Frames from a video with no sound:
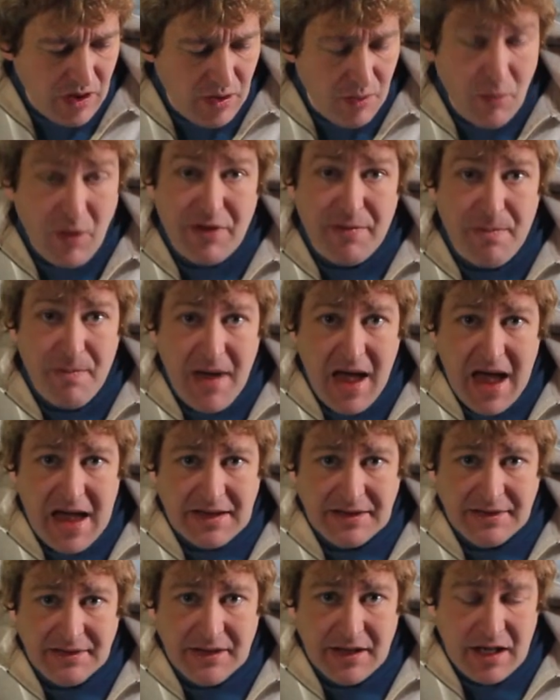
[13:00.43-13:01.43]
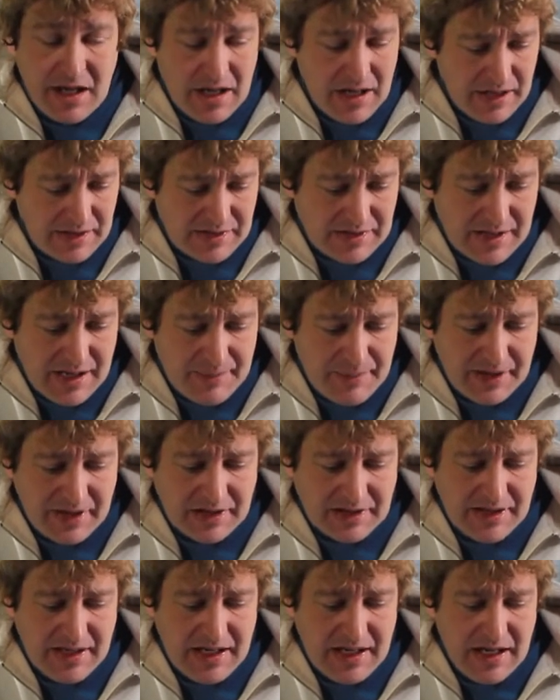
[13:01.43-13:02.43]
with men,
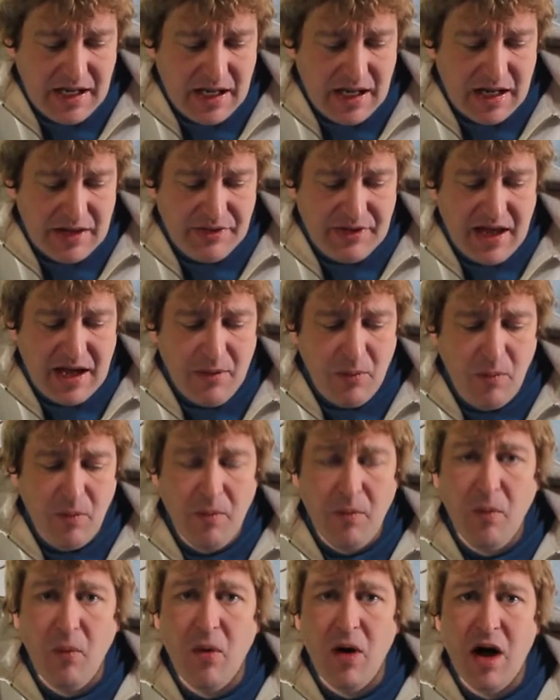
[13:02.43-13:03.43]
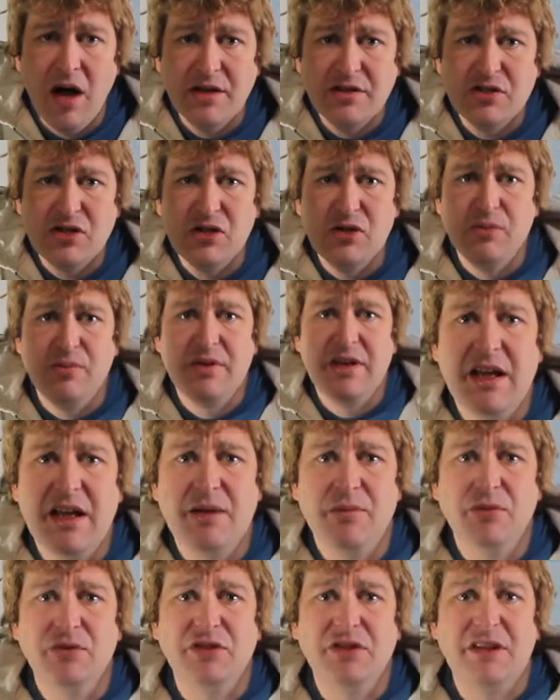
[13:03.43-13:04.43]
typically they want to
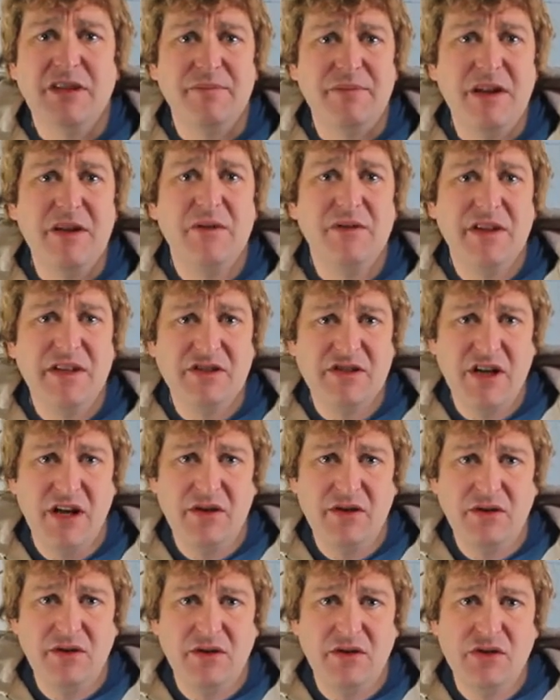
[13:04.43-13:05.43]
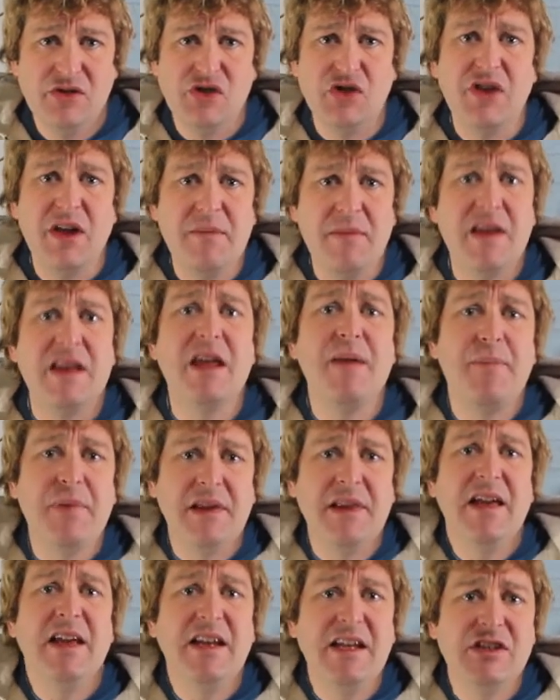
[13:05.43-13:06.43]
able to compete with each other. So they
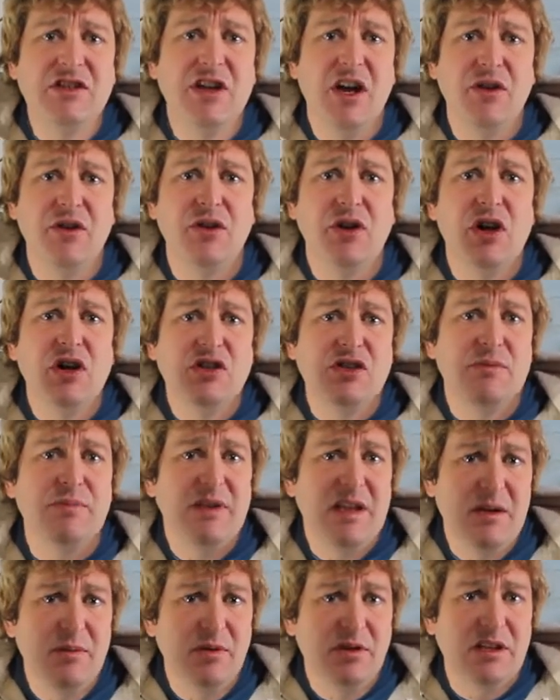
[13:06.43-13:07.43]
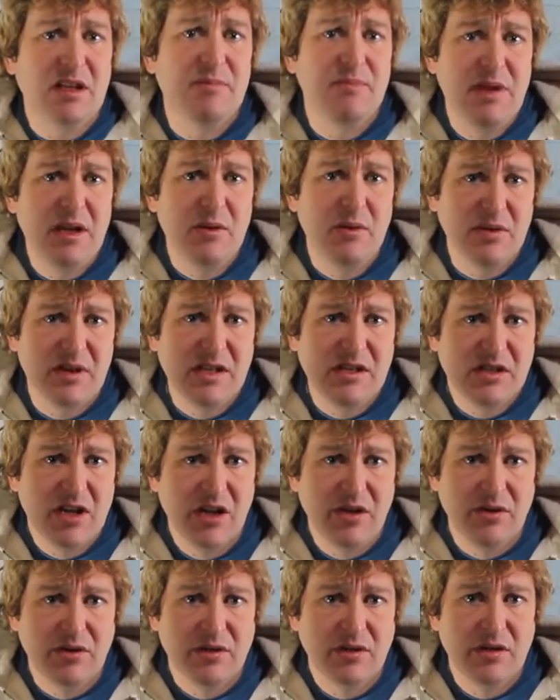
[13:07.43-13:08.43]
manipulate each other to be able to compete with each
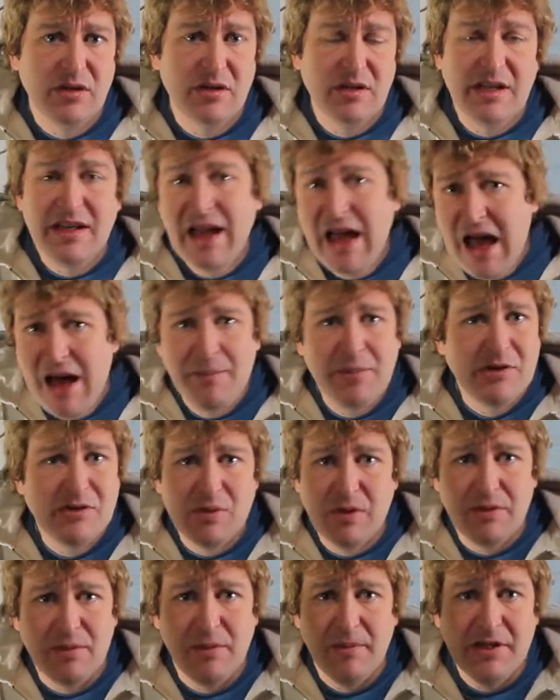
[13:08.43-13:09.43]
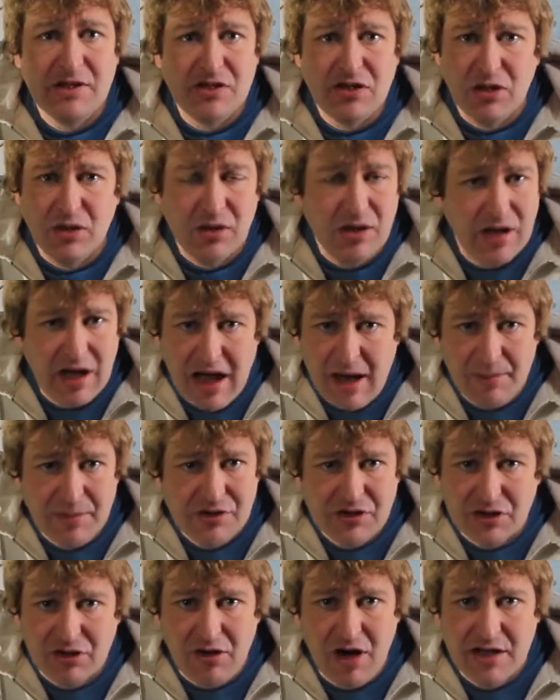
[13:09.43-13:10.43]
other. It happens with women too, it
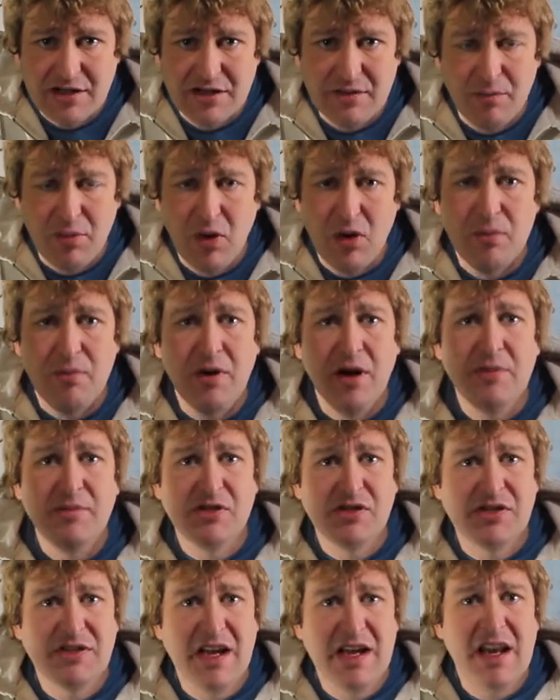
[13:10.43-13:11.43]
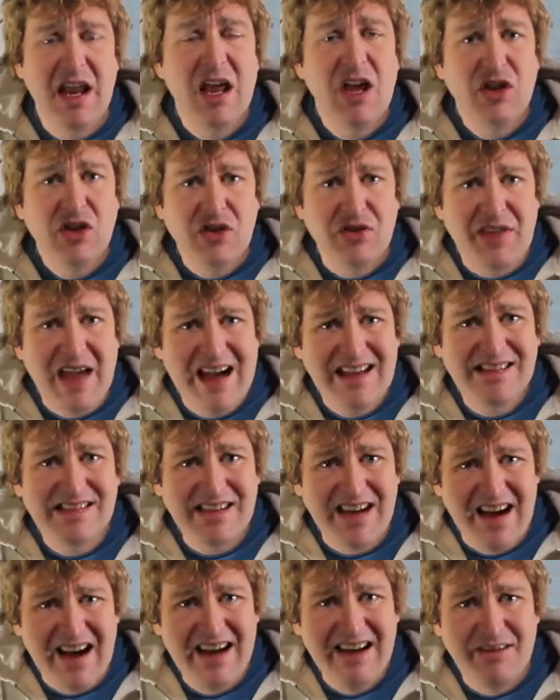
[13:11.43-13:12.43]
happens across the board, but I'm just saying that's
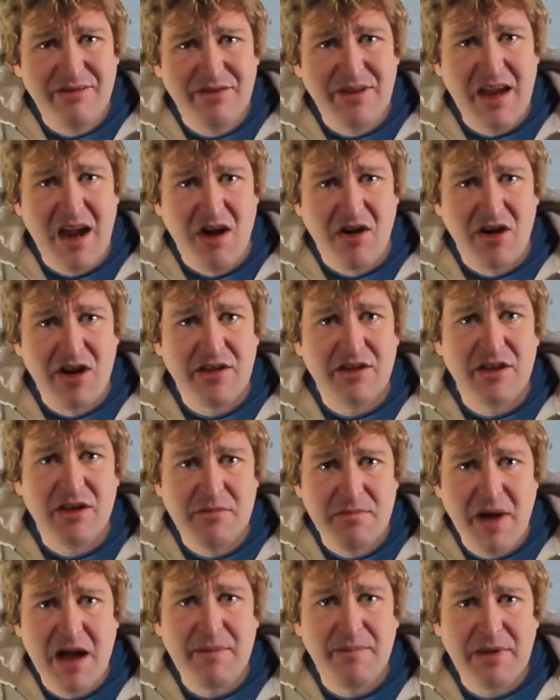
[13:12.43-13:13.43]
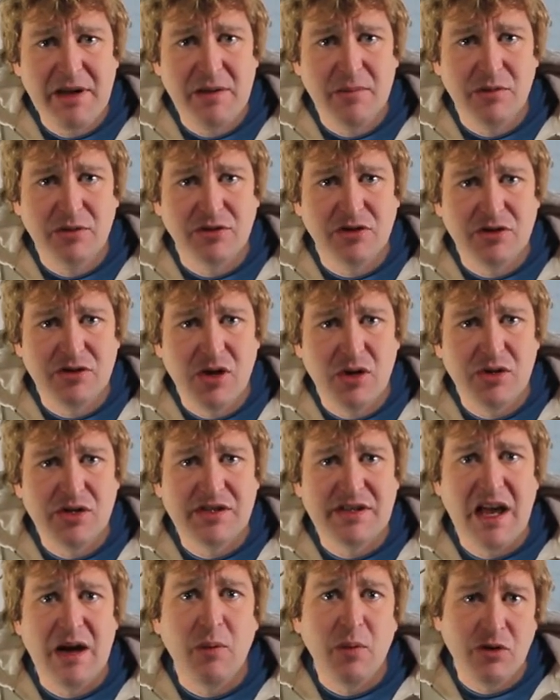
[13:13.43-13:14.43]
kind of the area that you might be able to
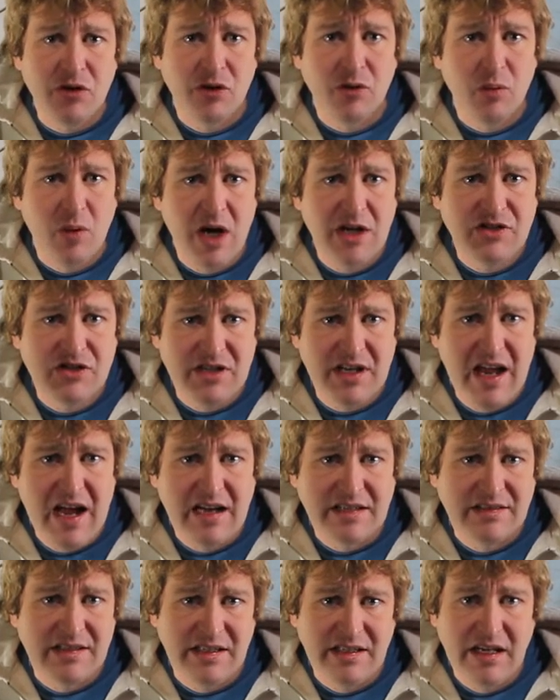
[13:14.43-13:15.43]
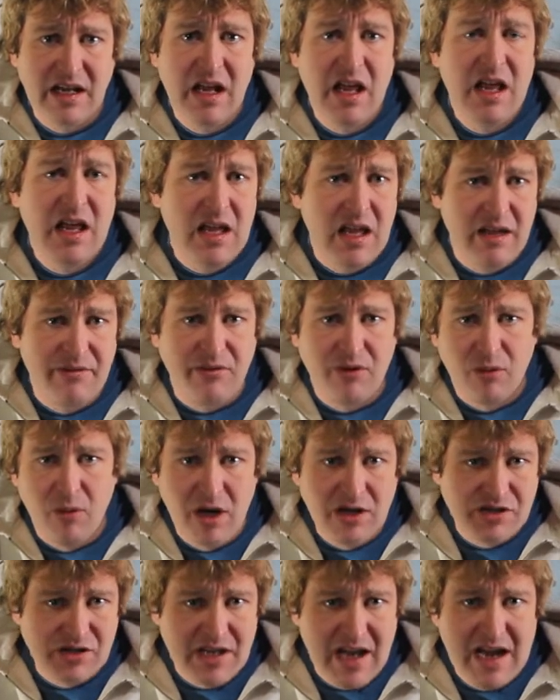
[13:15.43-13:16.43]
notice that when you're watching acting. If you're
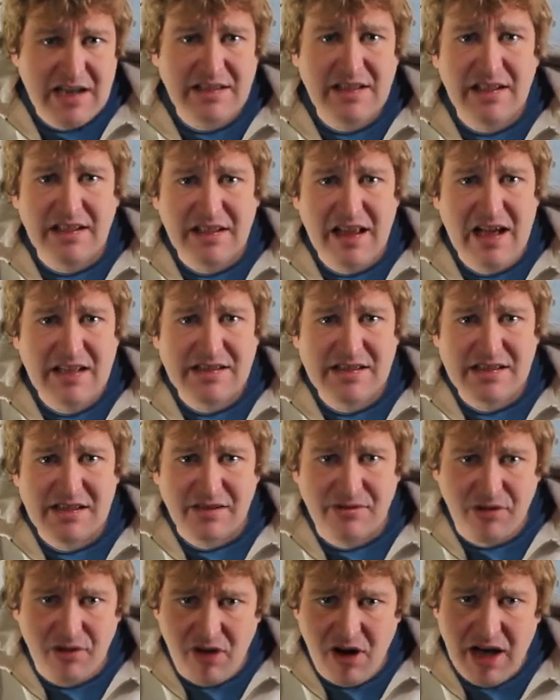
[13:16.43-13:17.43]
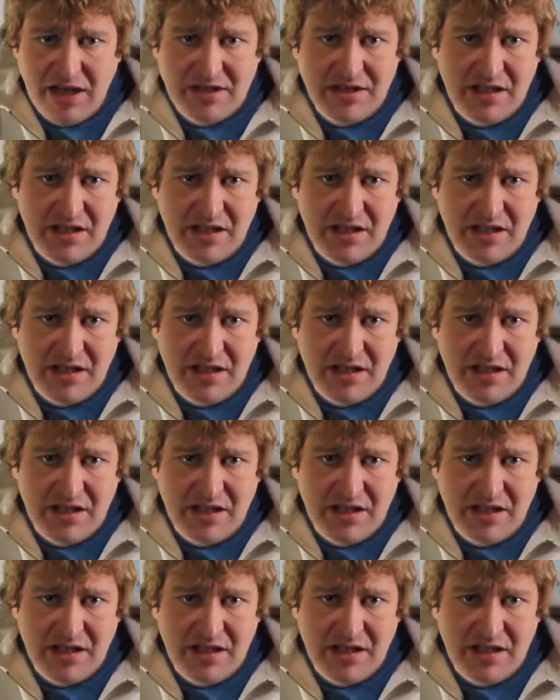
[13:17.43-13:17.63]
watching acting classes, if you're